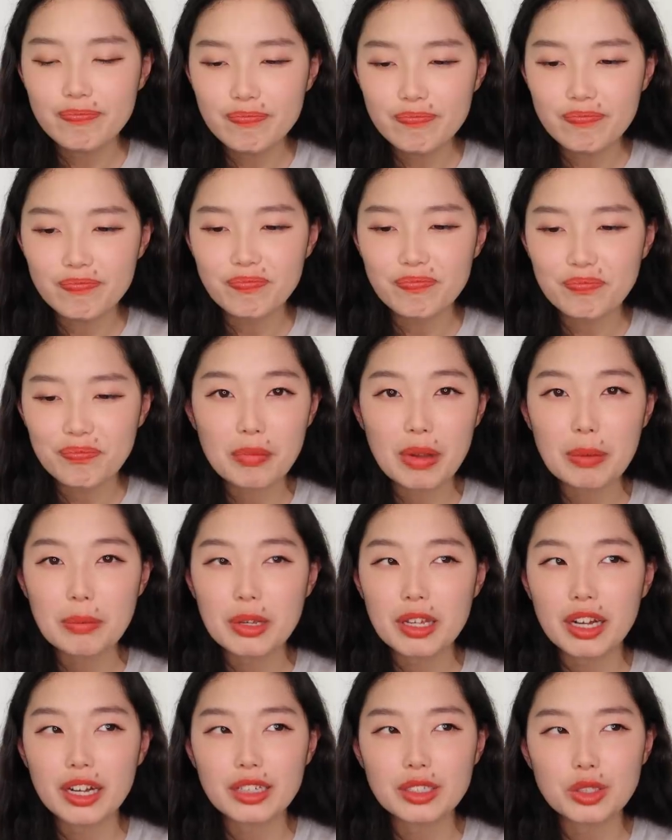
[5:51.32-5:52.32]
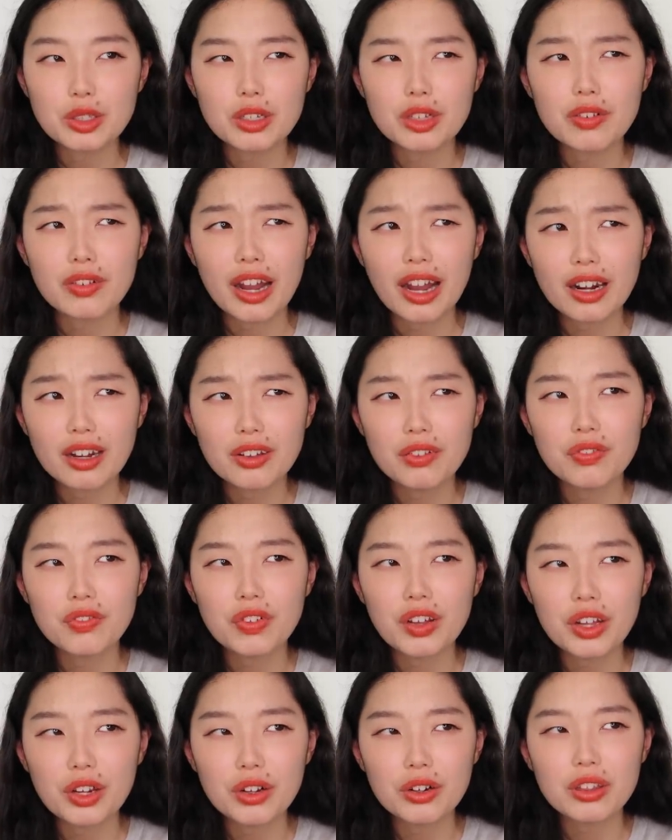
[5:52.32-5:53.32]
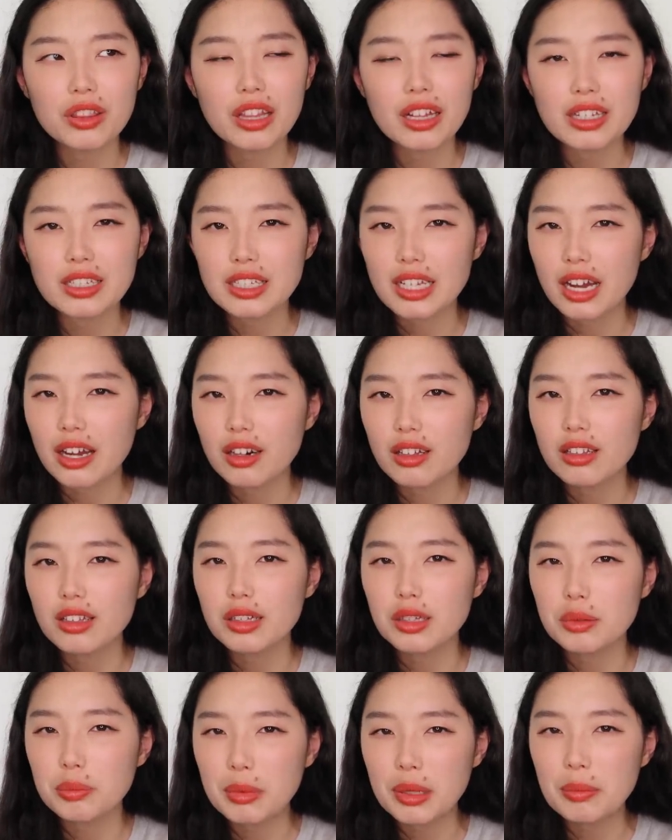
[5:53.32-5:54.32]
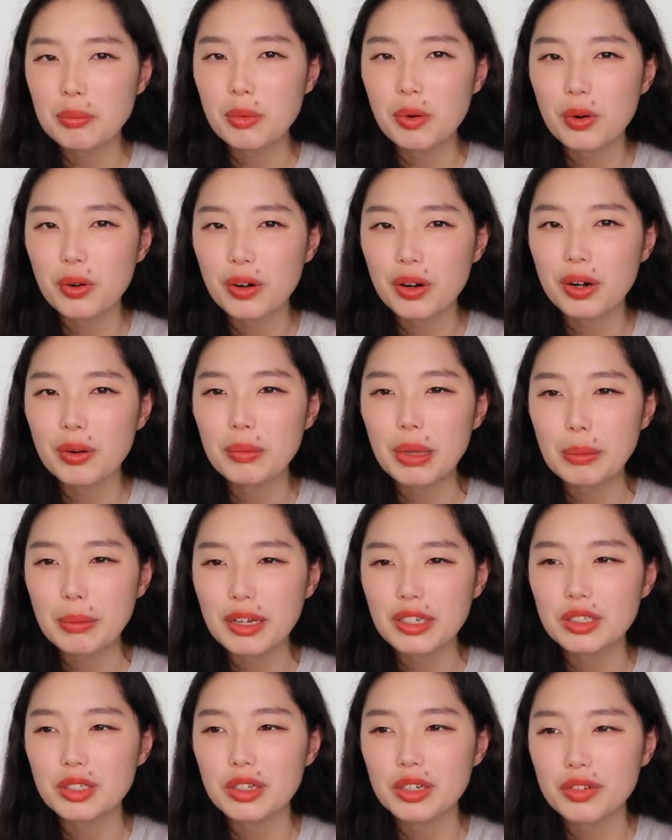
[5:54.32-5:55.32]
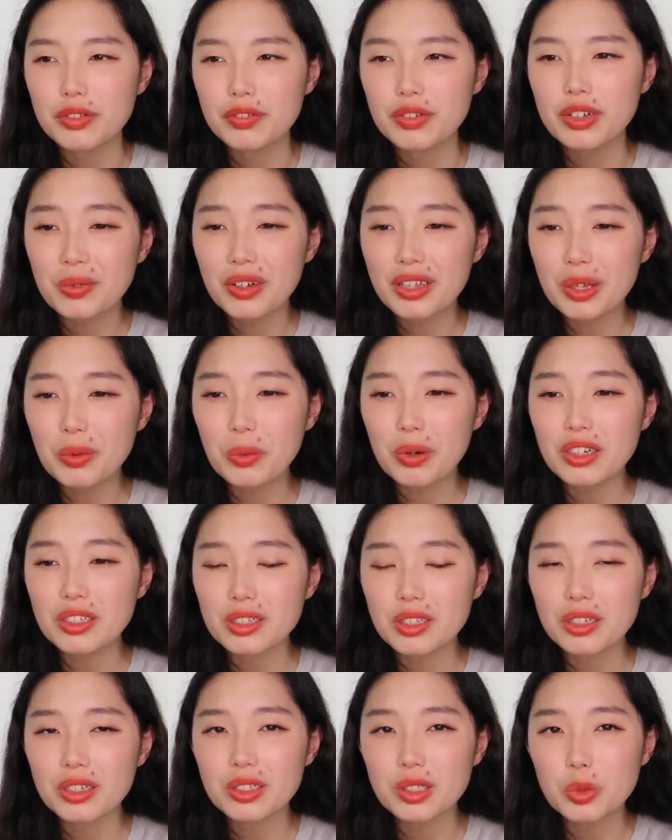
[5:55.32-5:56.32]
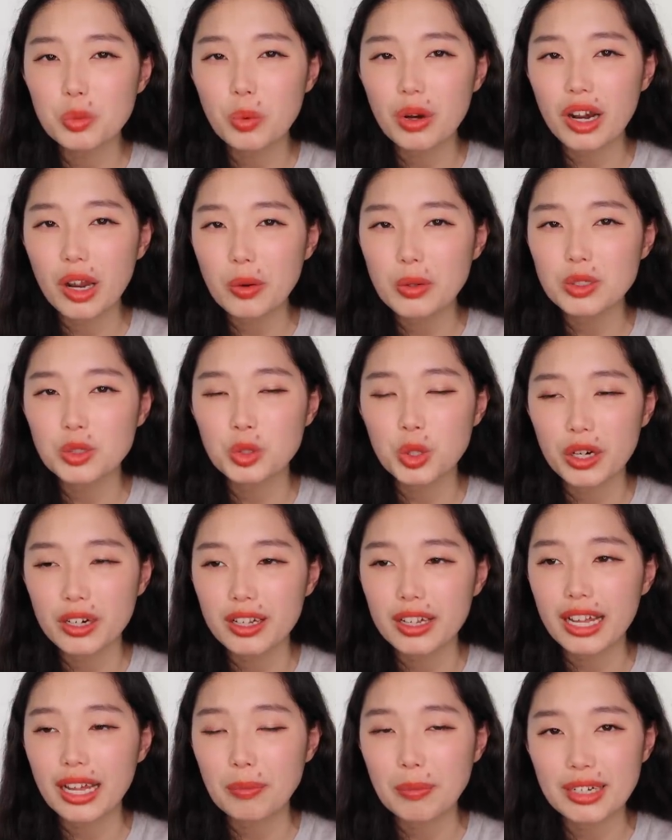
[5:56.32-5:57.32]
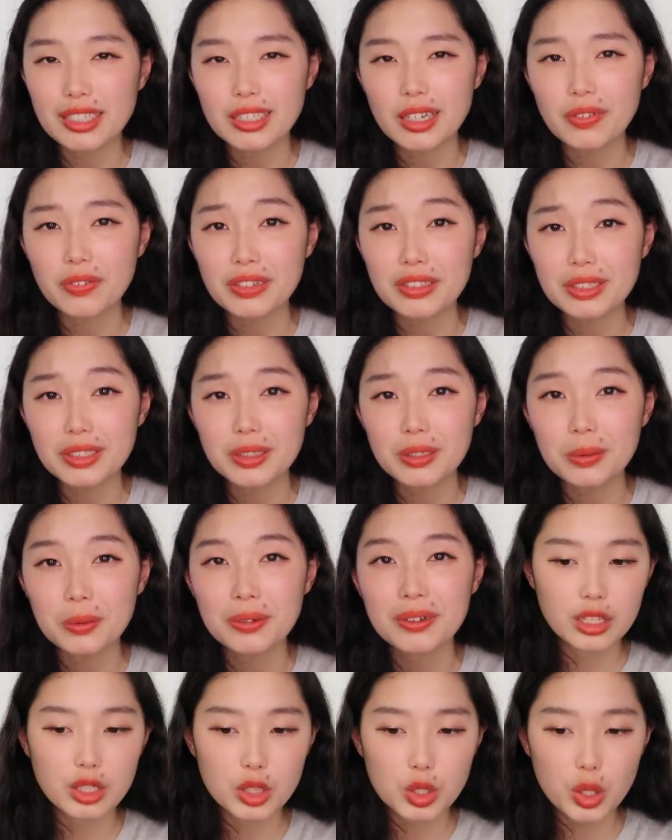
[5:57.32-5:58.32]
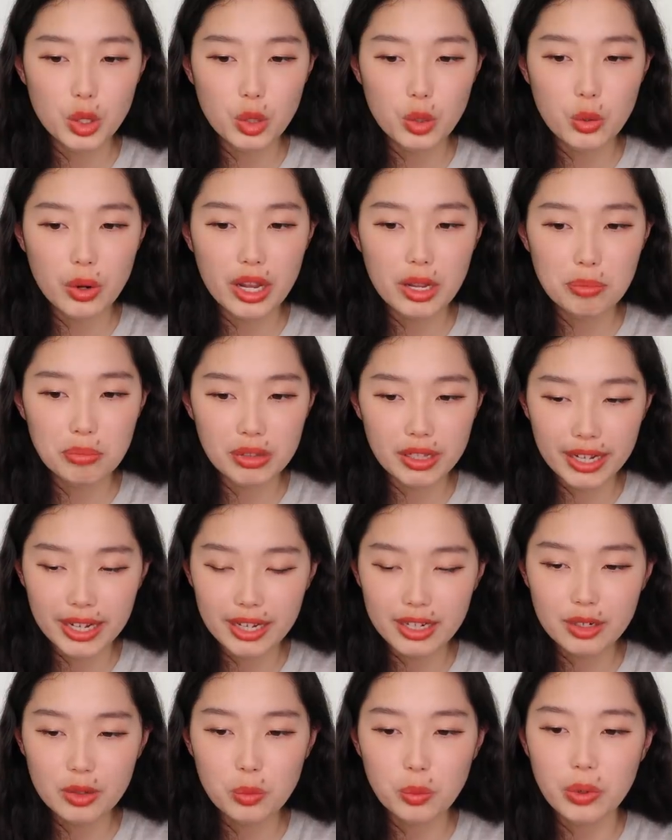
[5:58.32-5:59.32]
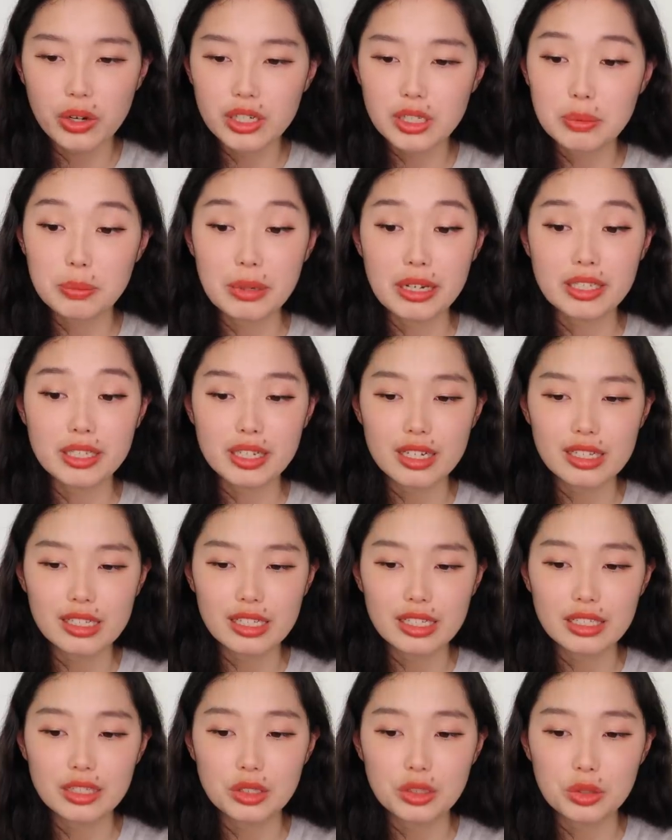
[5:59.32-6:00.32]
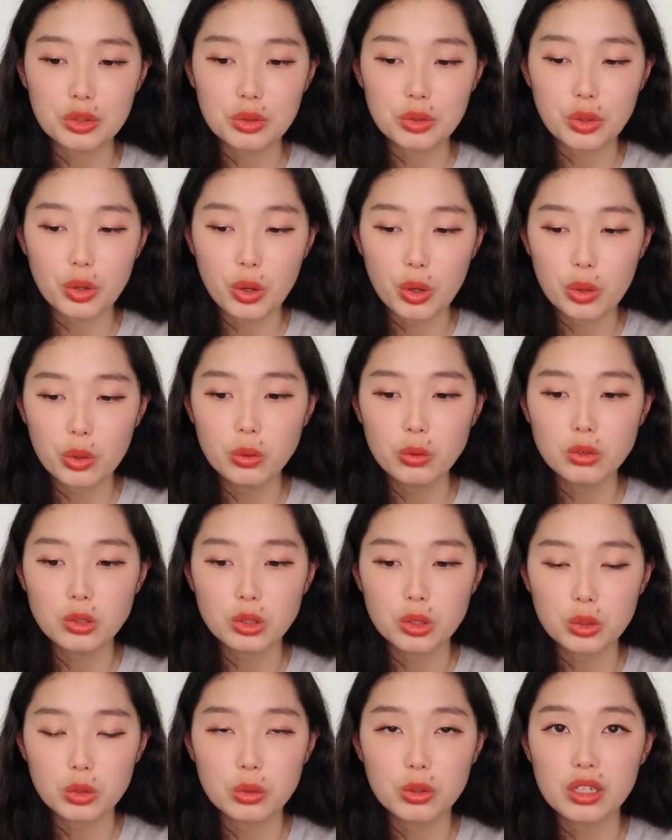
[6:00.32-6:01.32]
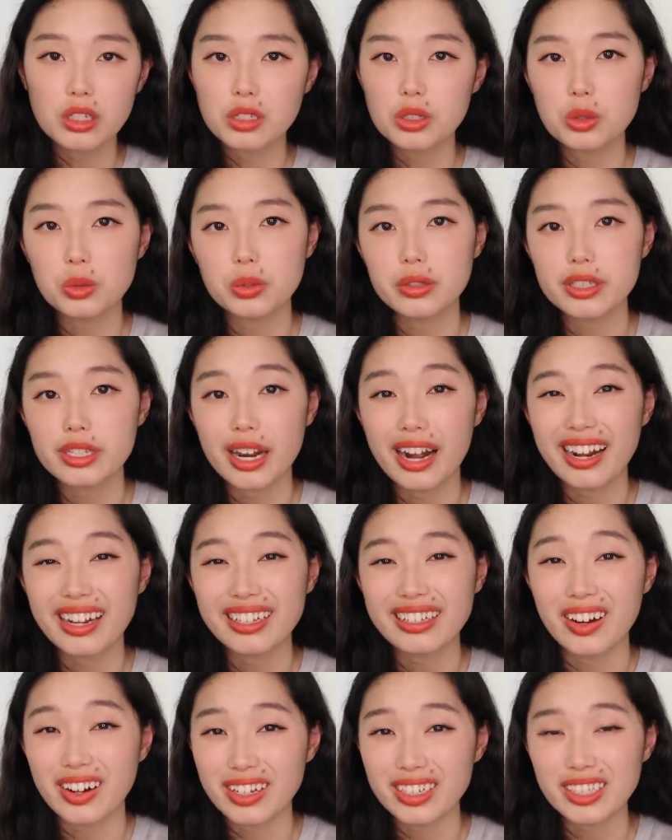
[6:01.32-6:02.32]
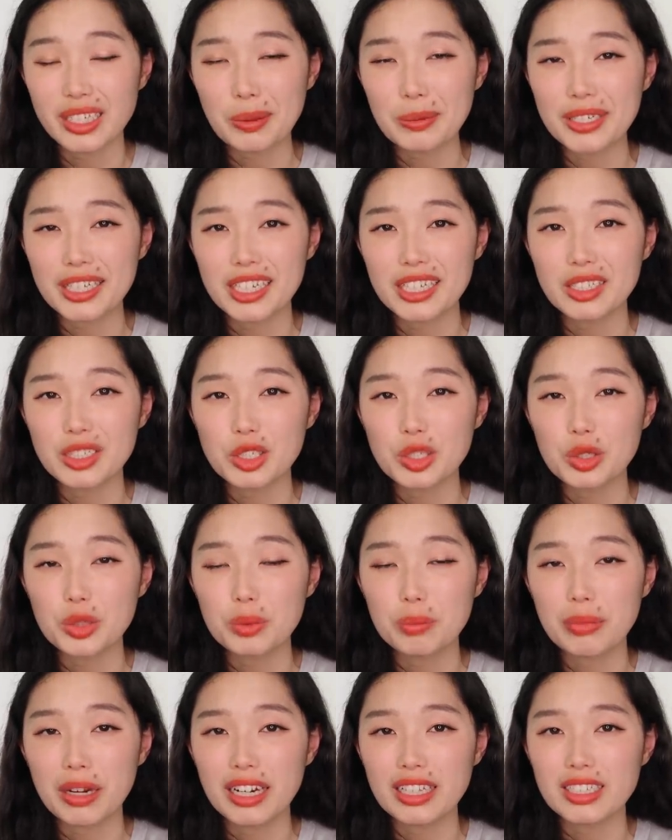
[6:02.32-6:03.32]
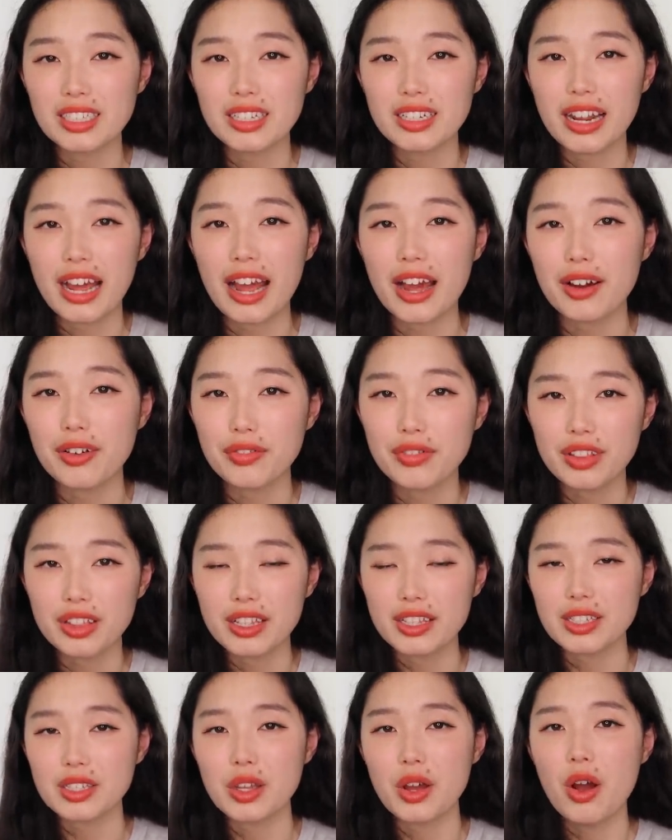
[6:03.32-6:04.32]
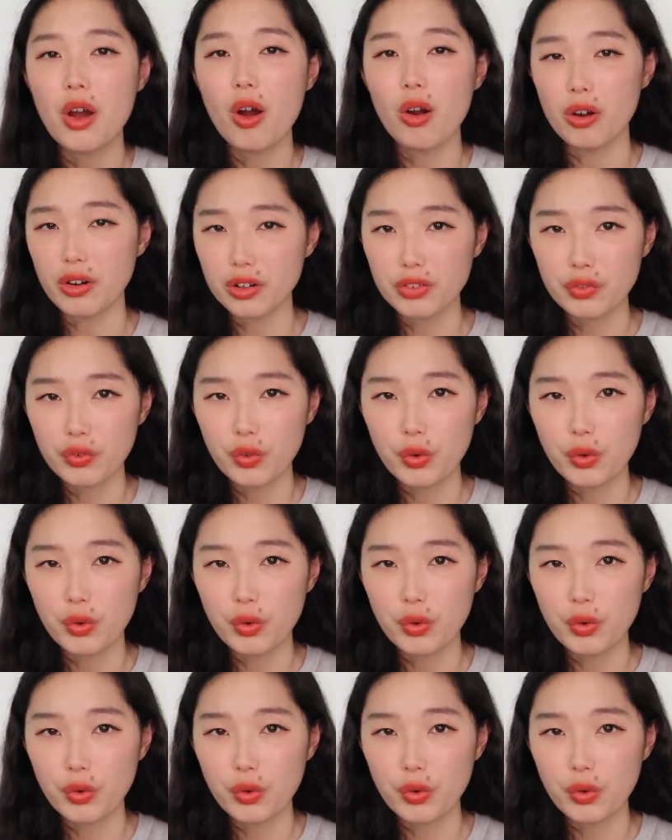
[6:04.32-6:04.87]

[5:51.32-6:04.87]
hmm, maybe I should have kind of figured things out a little bit more. Maybe I should have really researched what I was trying to get myself into. And so a plan was basically to go to these schools that I got accepted into, but I didn't have this heart